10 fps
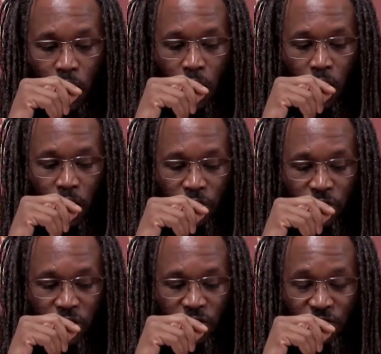
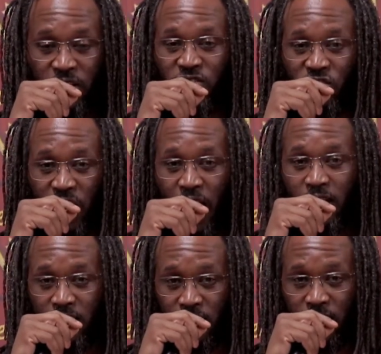the
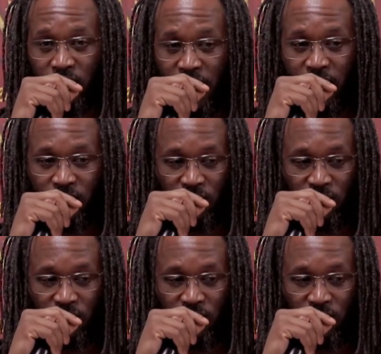eventuality that